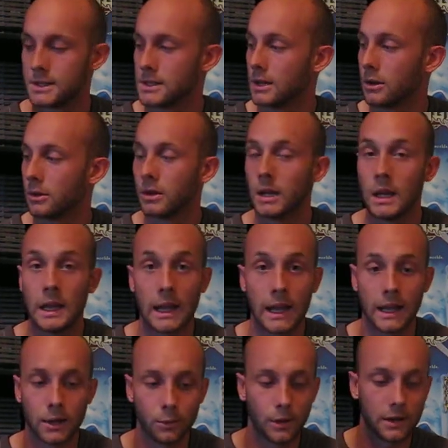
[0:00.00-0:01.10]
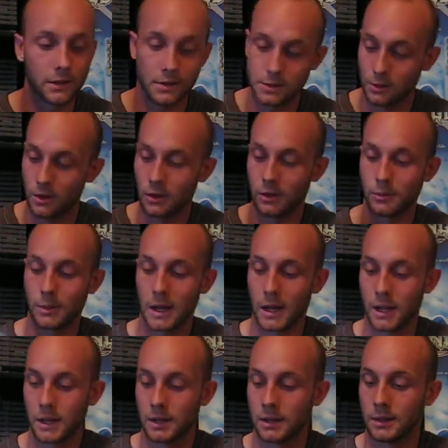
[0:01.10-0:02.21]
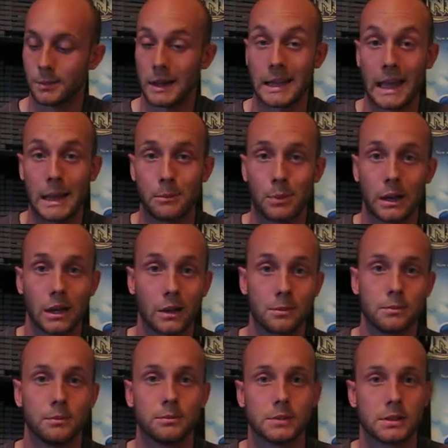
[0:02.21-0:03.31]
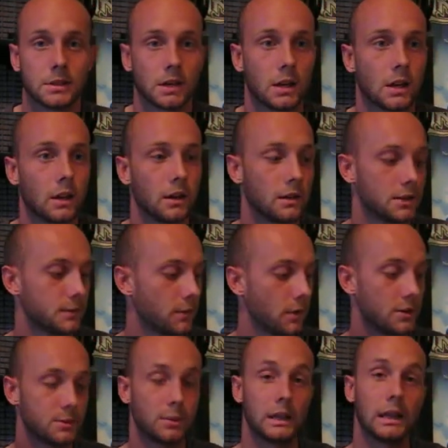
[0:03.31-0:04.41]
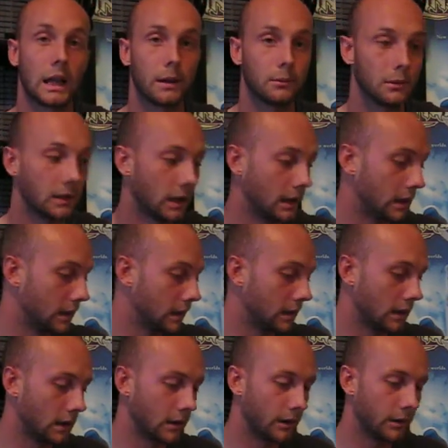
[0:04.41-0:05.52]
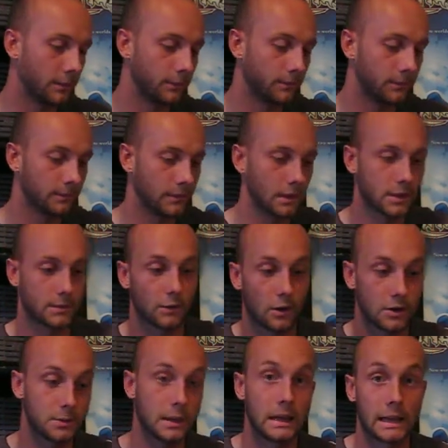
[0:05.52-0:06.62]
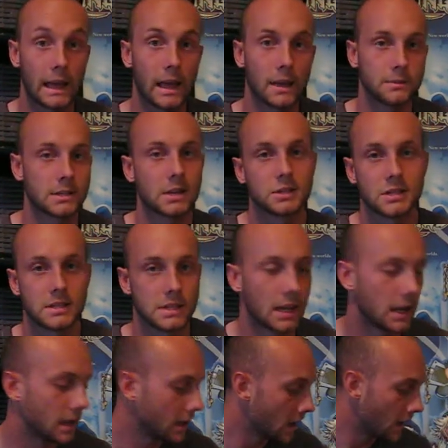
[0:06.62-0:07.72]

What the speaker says: So anyway, those are all of my game pickups as far as being game related, or as far as being games, I should say.